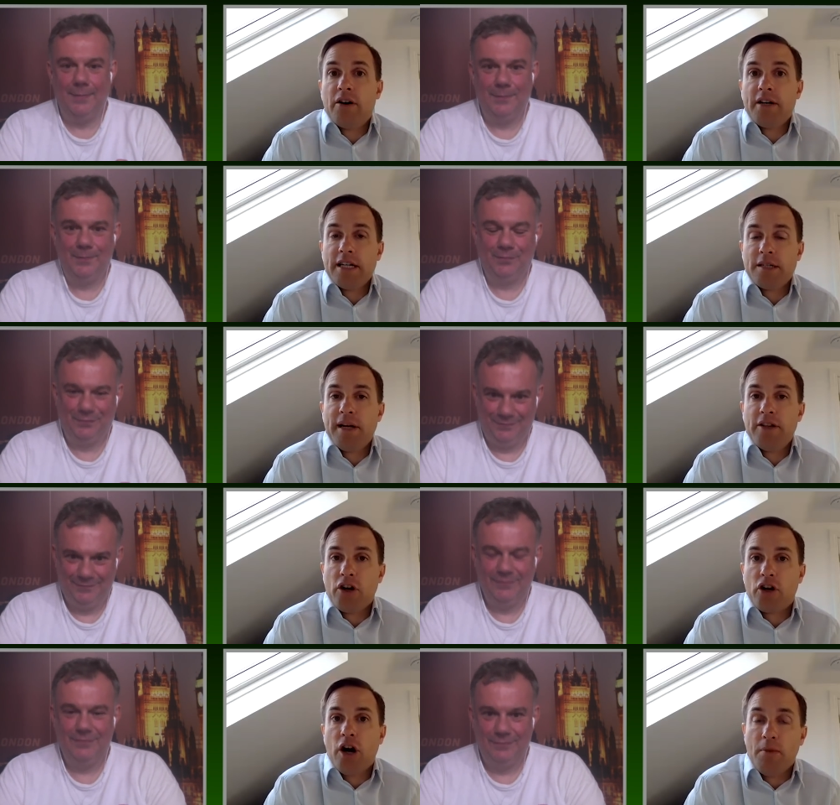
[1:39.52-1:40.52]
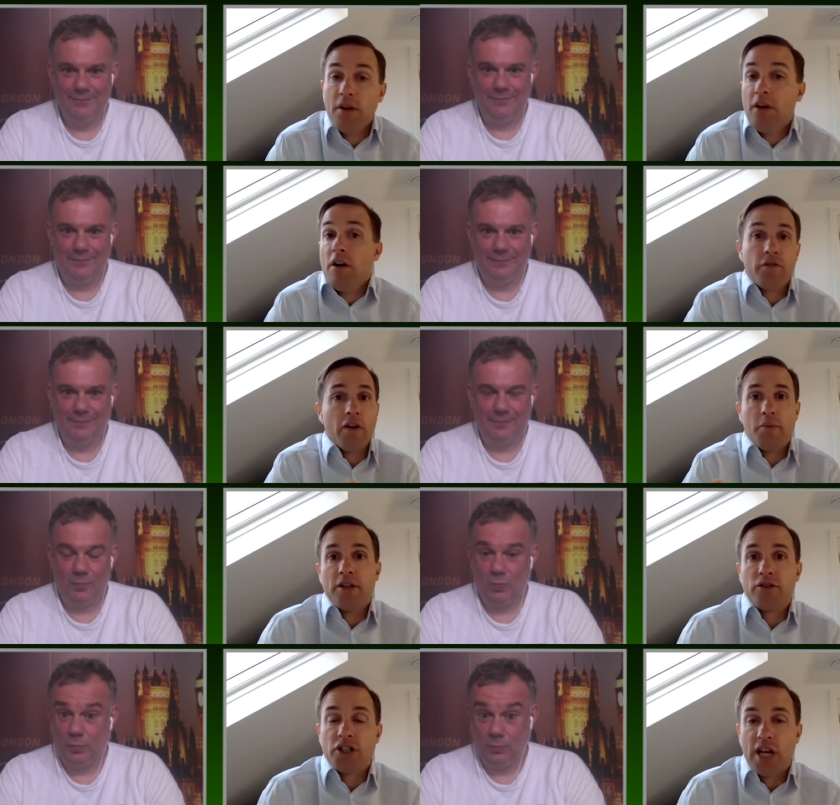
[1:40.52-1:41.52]
Speaker 1: on ESPN.com for
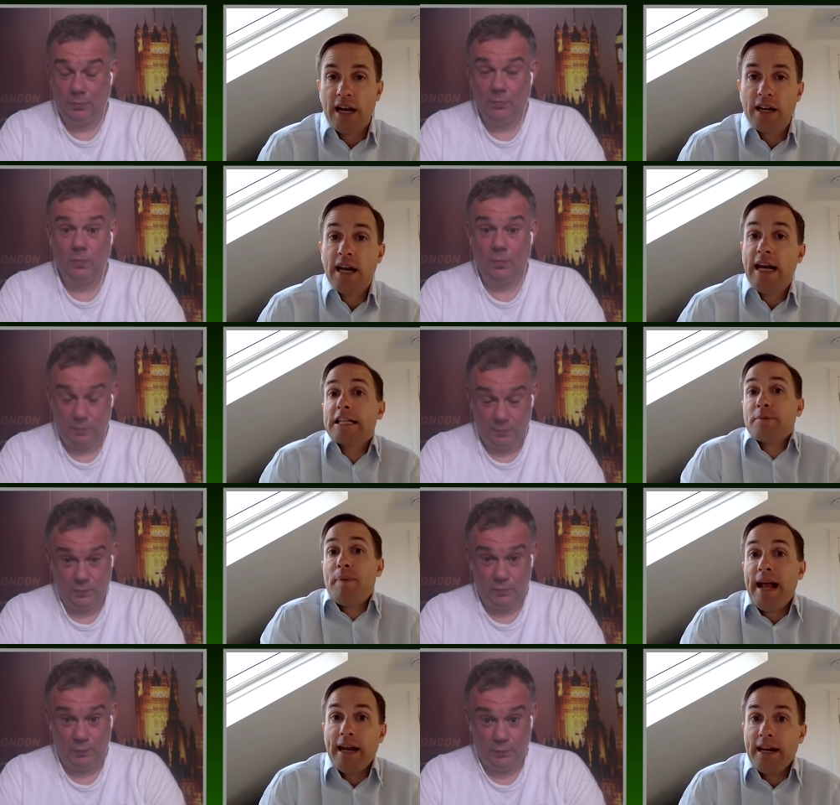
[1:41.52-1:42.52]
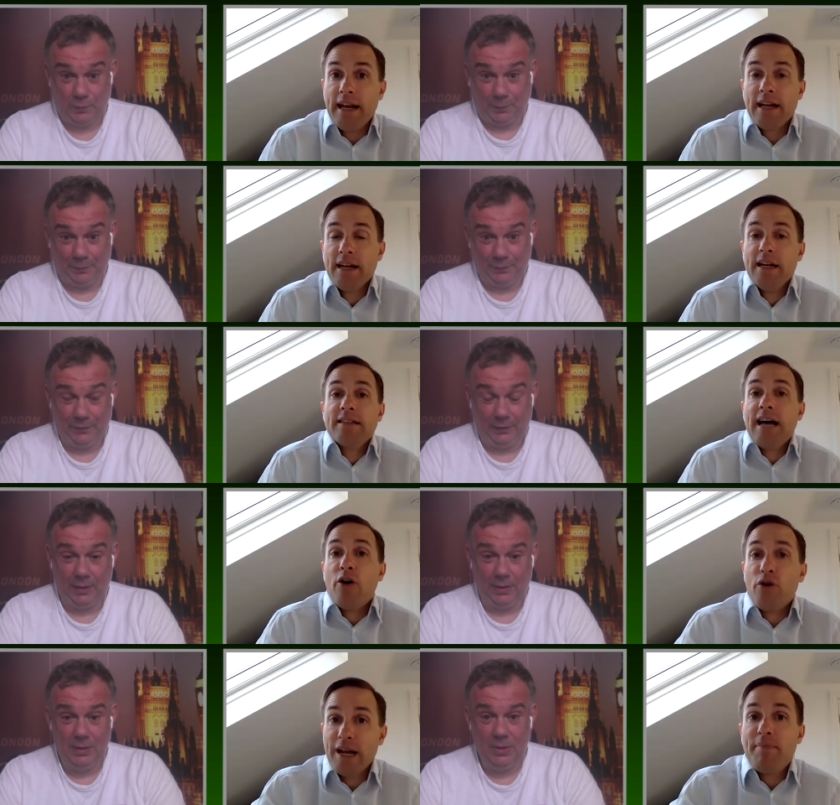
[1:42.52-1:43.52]
everybody to check, explaining that
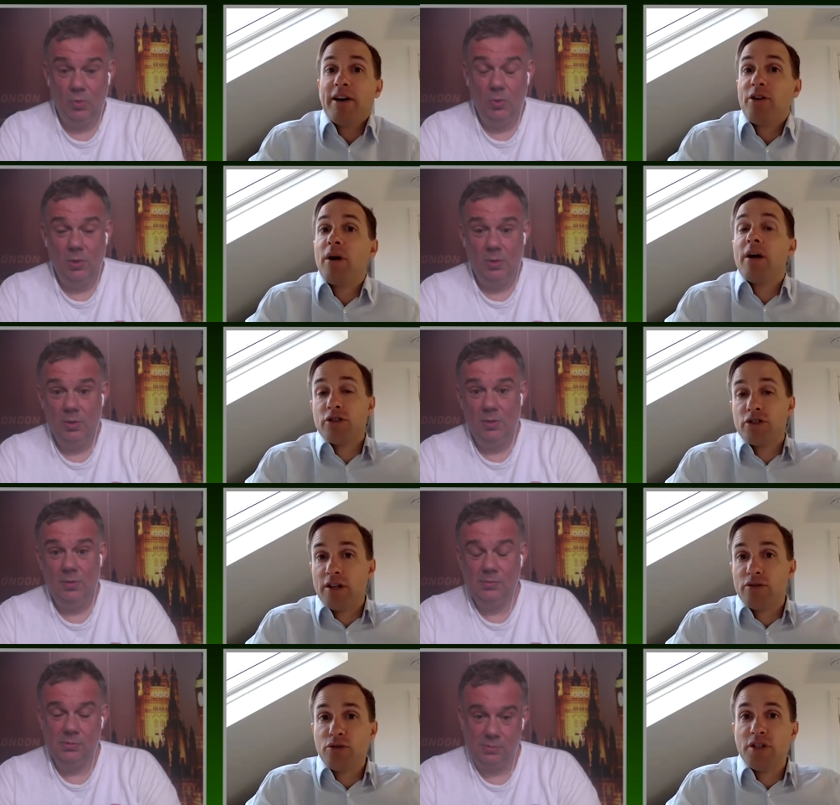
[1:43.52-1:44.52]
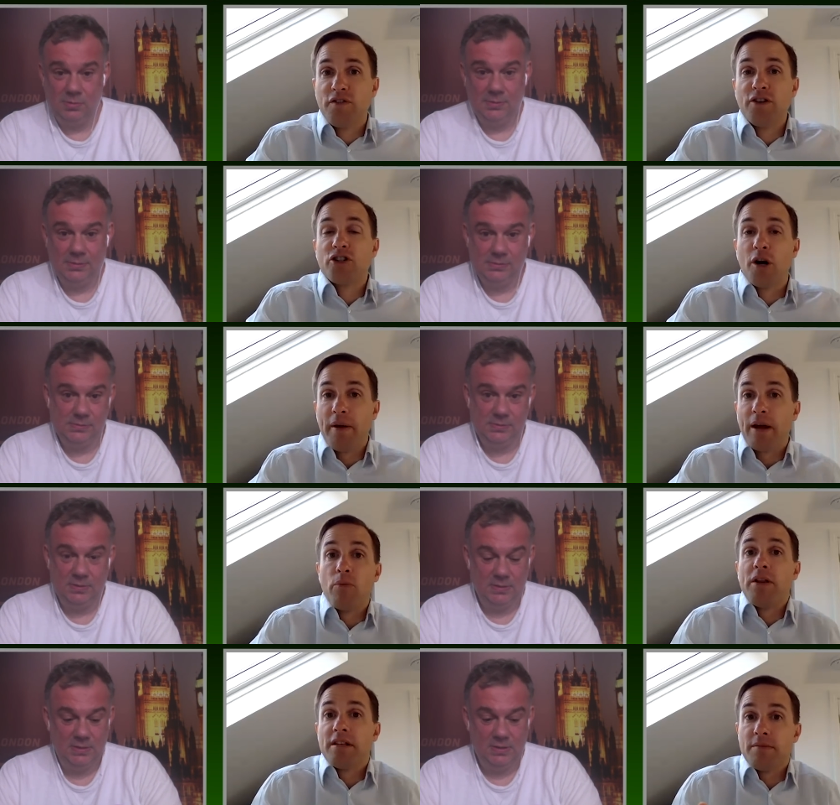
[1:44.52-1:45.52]
Aurier, by the way, was going to do his food
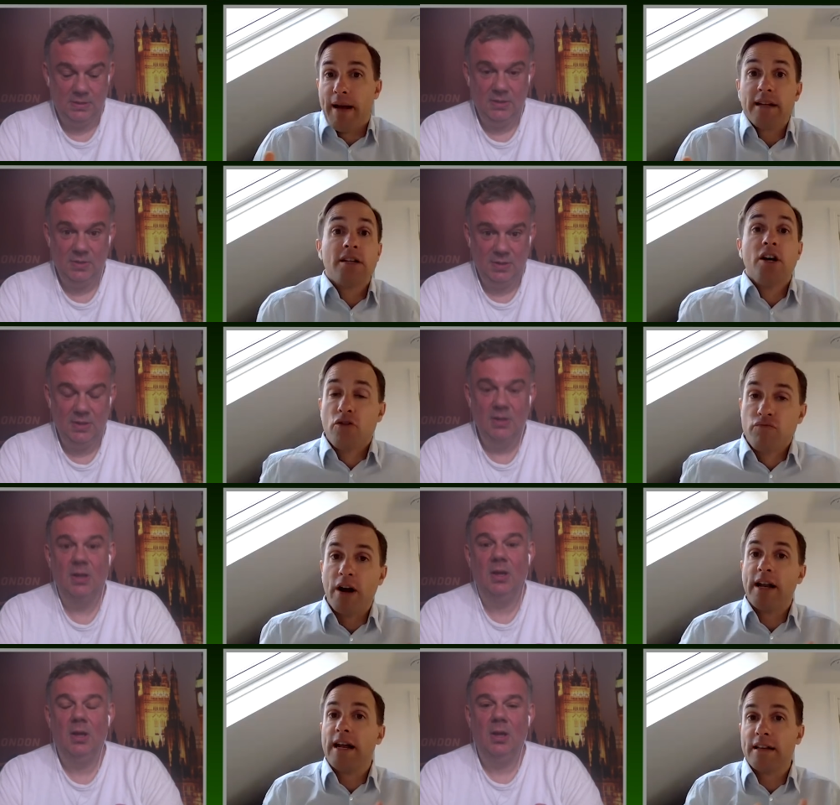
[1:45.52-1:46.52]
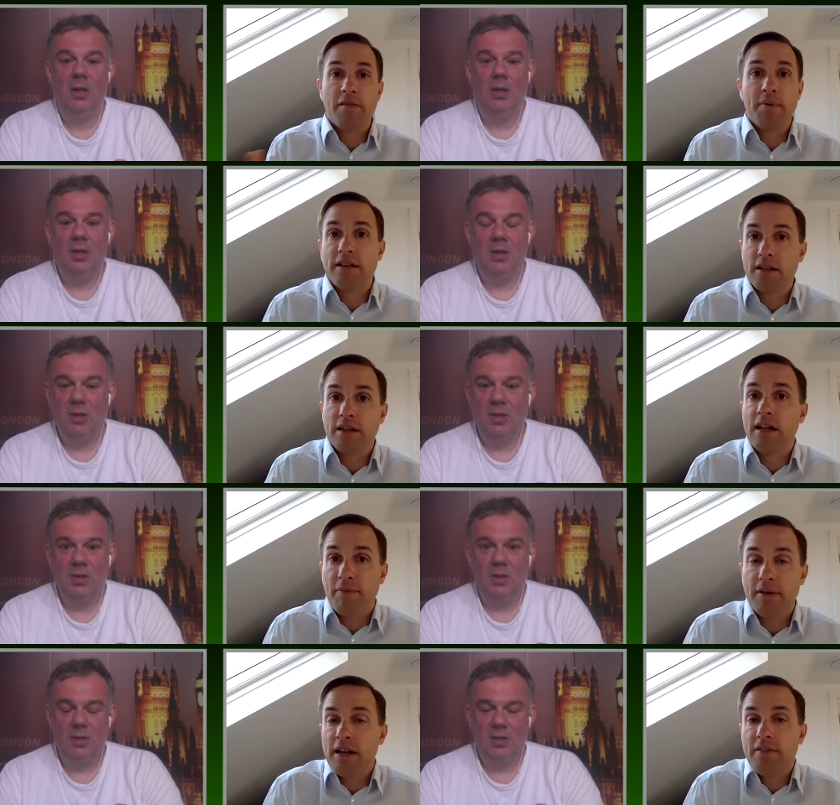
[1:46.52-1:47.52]
shopping with his mate, running, and they've been
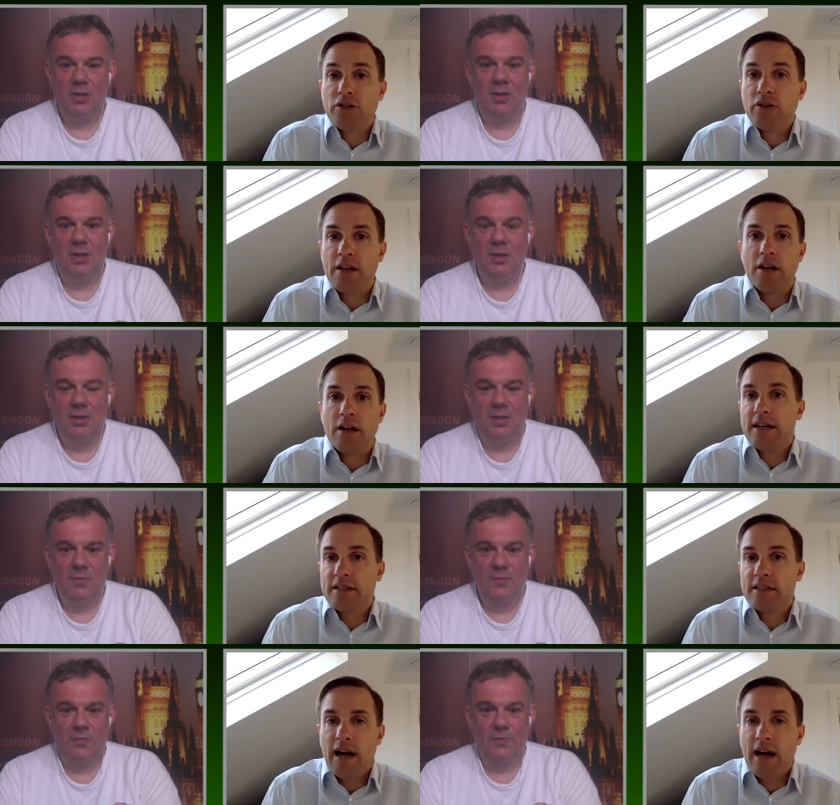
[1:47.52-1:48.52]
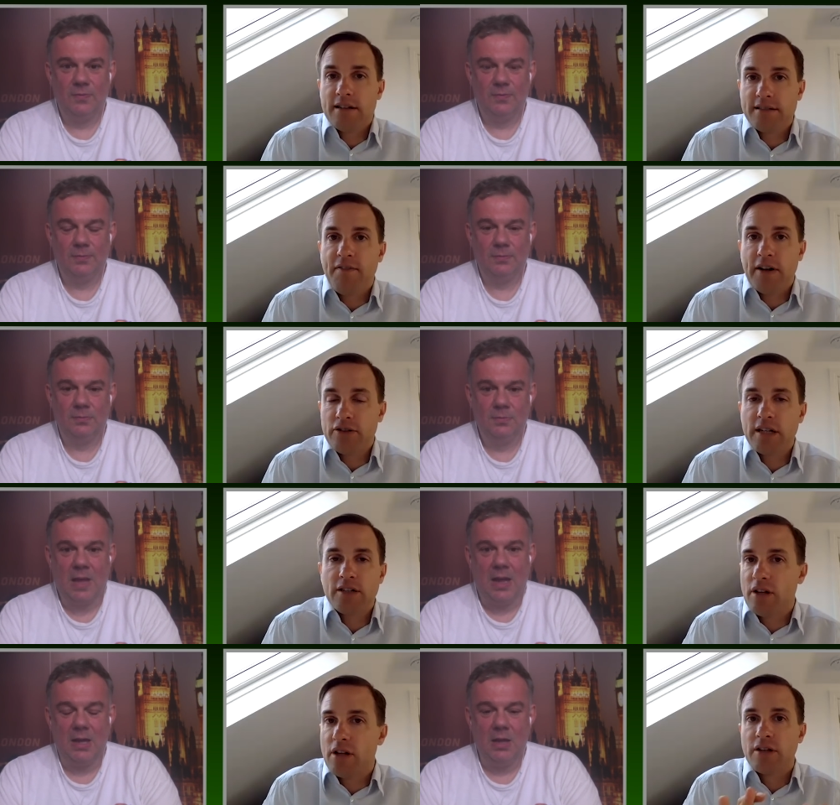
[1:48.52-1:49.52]
living together,
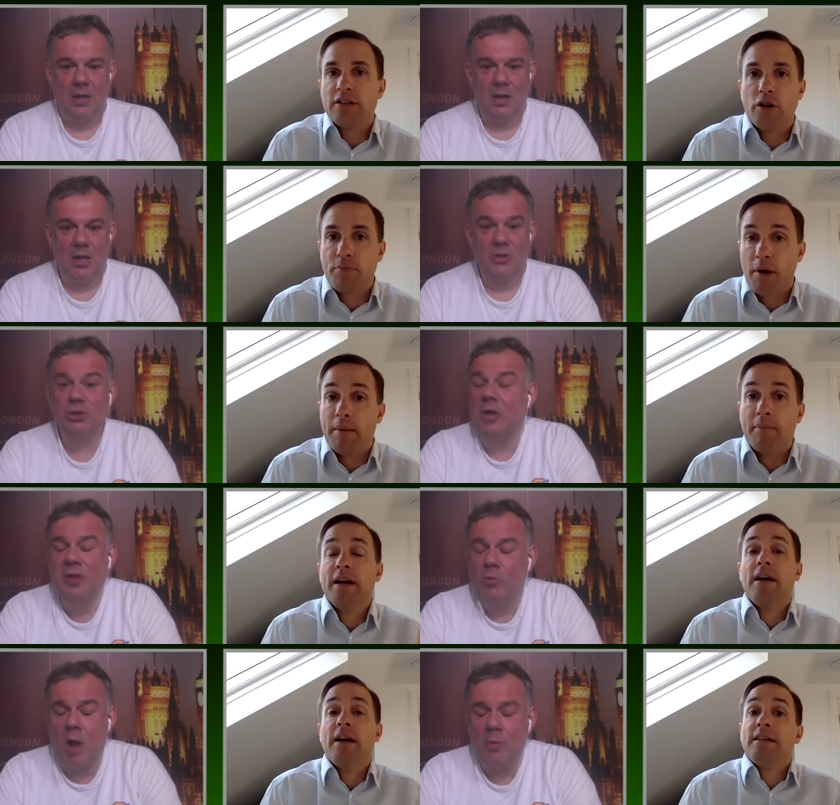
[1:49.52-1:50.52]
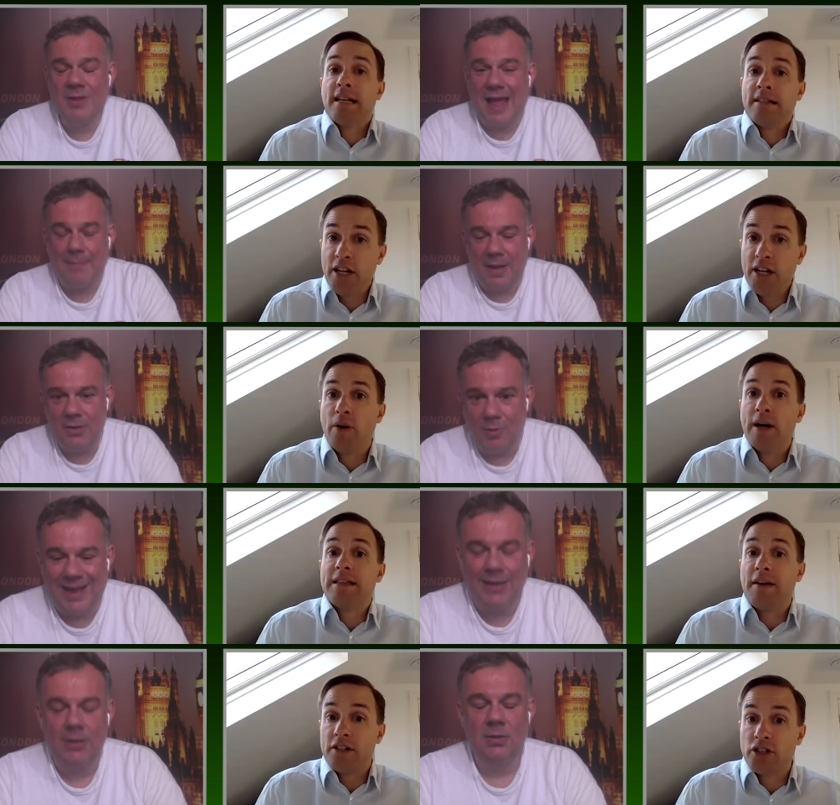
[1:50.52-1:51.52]
self-isolating together, so that's no problem. There's nothing wrong with Cessinho
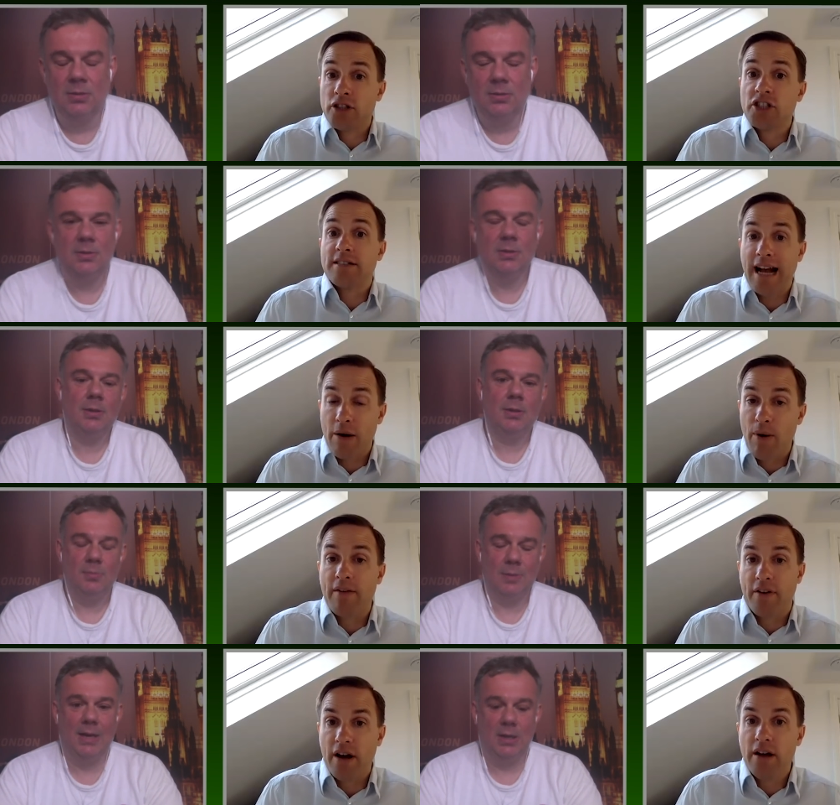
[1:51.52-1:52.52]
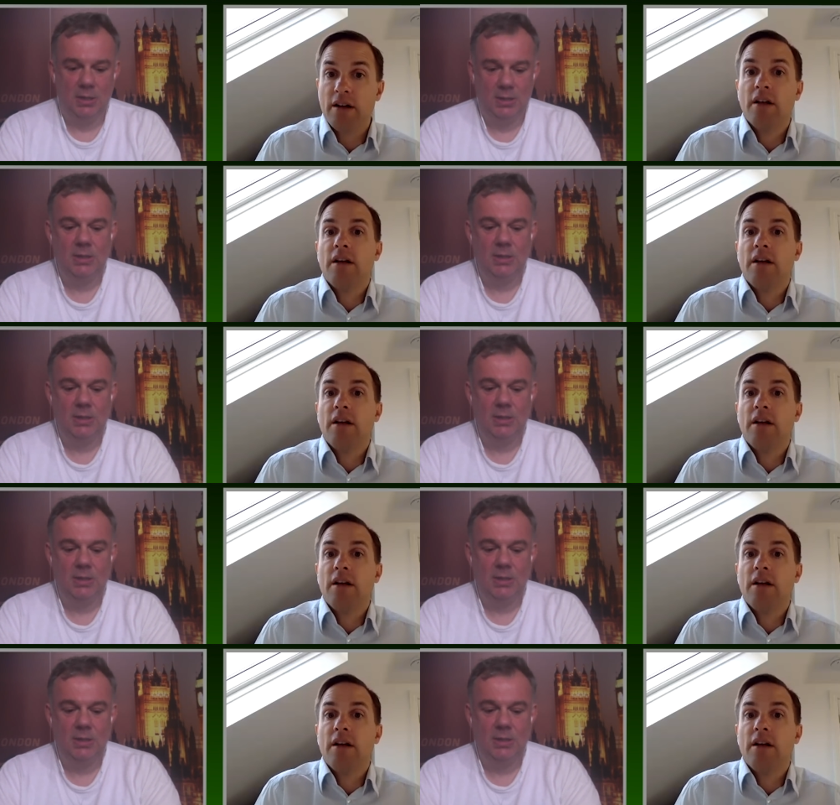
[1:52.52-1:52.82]
that. And Davinson Sánchez, however,